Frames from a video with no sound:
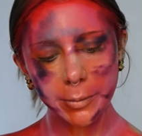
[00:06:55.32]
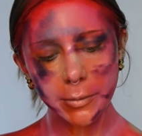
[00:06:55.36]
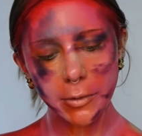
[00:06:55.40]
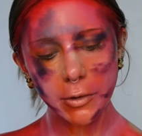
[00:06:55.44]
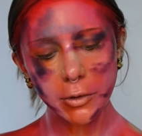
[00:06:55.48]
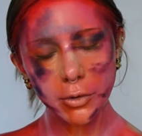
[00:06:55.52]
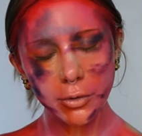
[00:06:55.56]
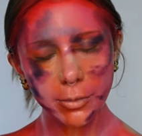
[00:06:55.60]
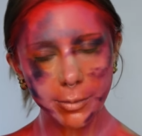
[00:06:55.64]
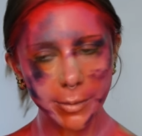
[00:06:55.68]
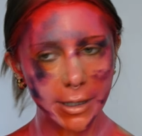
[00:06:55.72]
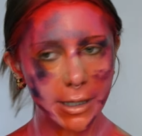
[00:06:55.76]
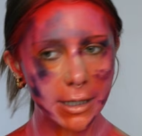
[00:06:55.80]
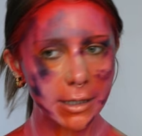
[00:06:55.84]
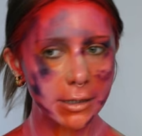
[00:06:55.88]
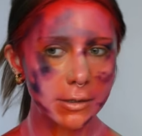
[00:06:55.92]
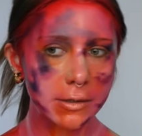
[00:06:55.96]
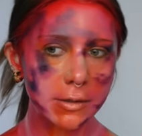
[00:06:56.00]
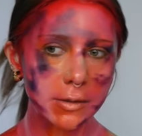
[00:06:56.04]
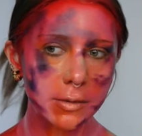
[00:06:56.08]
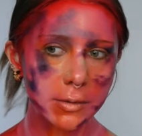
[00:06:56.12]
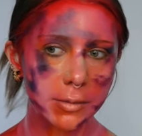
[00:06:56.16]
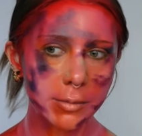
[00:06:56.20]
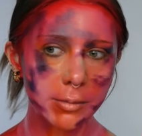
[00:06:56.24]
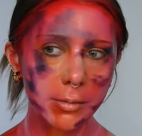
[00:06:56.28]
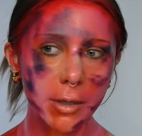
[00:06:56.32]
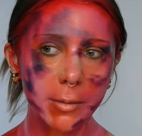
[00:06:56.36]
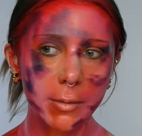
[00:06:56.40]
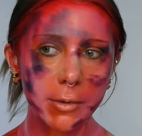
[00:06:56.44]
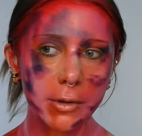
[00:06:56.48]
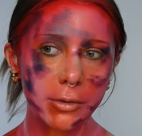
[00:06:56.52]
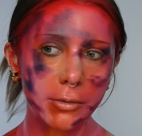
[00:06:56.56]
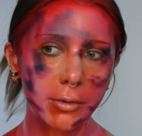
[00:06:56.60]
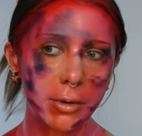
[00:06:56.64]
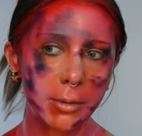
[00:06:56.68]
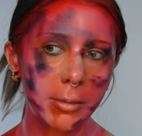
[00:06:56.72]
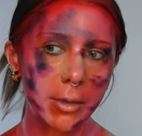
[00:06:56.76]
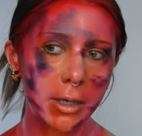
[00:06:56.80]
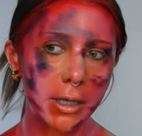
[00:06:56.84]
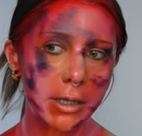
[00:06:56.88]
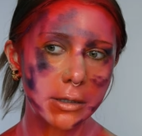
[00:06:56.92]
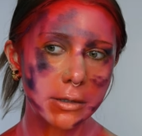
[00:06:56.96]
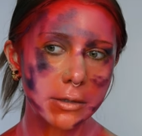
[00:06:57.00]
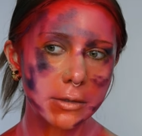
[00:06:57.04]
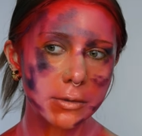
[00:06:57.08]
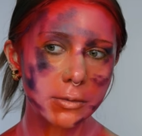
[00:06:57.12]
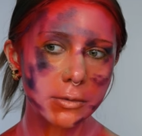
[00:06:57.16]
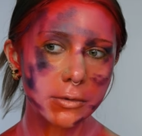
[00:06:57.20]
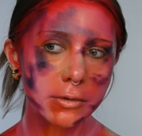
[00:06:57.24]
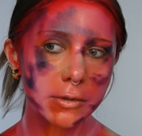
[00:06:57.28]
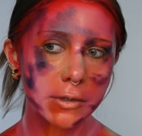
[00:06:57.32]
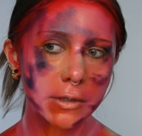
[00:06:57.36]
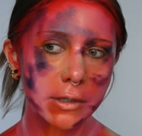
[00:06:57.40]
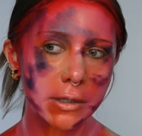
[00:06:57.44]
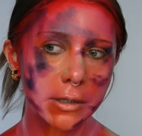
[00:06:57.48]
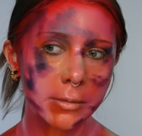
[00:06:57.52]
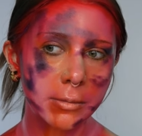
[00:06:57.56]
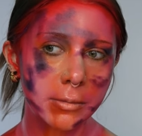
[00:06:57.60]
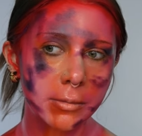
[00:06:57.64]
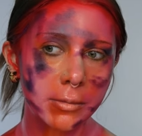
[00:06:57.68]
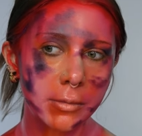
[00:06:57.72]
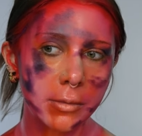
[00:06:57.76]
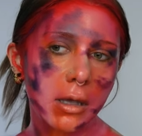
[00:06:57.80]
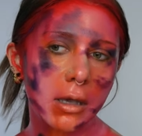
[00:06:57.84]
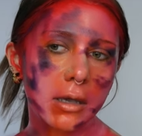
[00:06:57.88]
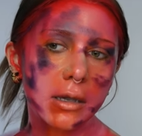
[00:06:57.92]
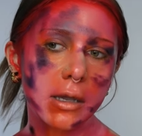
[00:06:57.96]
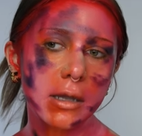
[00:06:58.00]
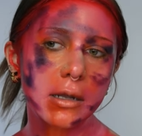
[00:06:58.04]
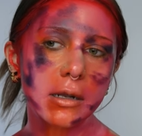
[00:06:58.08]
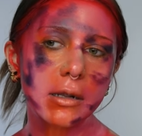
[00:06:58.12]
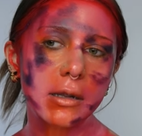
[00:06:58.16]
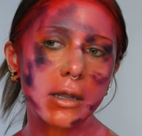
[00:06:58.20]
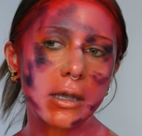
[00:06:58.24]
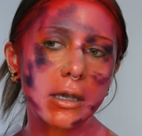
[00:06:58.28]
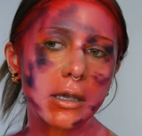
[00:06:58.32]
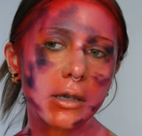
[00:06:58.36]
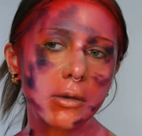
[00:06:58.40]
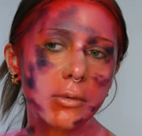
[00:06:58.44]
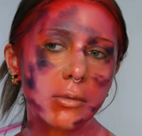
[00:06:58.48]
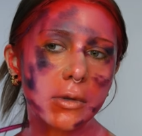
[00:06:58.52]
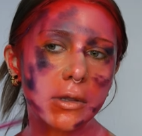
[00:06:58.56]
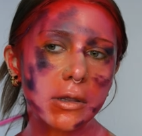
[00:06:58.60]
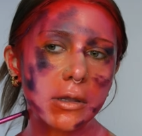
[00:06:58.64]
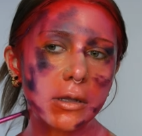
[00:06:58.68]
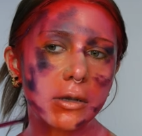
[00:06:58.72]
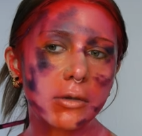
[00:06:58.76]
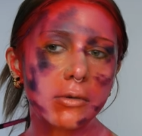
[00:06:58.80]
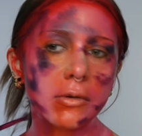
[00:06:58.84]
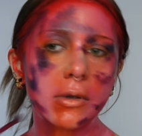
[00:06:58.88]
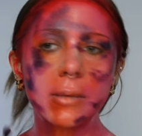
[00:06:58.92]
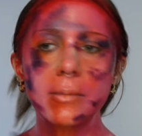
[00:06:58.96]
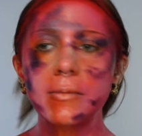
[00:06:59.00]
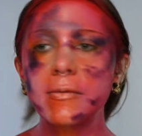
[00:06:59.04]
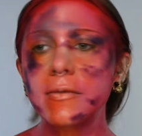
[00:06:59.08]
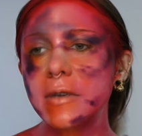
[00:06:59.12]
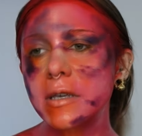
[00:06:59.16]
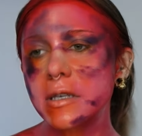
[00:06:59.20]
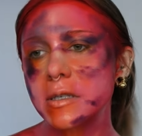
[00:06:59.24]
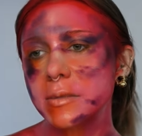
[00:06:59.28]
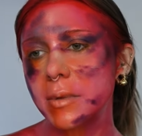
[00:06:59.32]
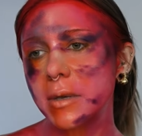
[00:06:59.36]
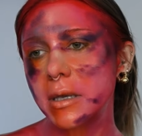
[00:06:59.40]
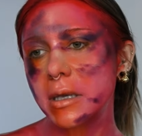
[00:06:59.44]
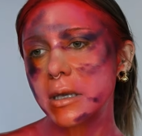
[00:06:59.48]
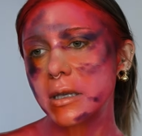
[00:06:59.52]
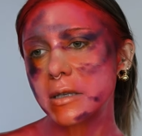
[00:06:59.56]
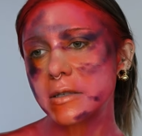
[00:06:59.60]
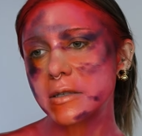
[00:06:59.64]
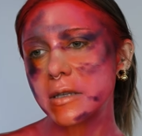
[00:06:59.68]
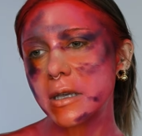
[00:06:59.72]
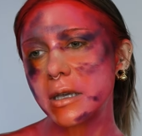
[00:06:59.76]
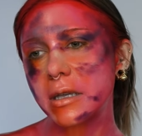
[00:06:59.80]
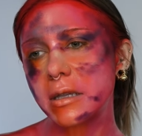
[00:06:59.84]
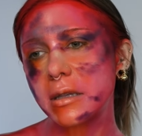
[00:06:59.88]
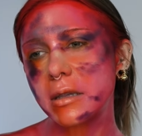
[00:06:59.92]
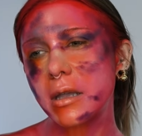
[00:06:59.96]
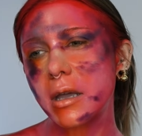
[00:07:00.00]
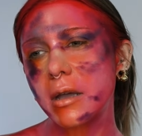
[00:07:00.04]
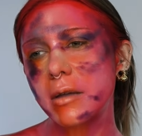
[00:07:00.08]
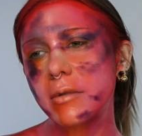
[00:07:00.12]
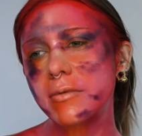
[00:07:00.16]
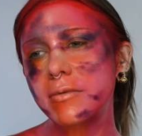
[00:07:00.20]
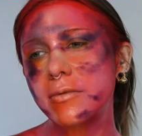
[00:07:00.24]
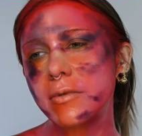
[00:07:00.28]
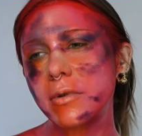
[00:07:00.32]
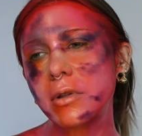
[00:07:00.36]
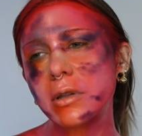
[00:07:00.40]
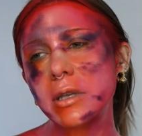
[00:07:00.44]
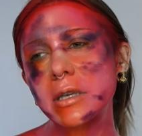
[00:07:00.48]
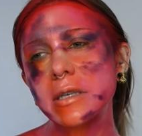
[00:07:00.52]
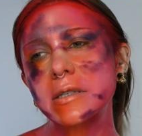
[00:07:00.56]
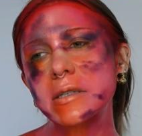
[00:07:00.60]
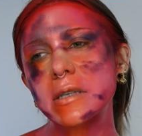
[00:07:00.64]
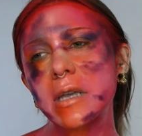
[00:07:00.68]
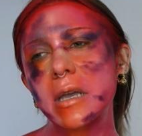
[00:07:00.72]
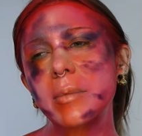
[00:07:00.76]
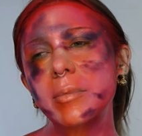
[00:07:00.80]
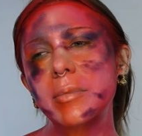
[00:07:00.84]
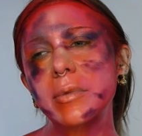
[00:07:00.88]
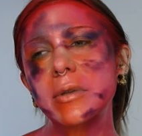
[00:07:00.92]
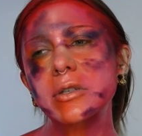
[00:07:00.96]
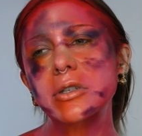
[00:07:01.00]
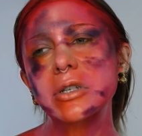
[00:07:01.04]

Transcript: two minutes, maybe three minutes. We'll see. I kind of like it when the cream face paint is like not fully set but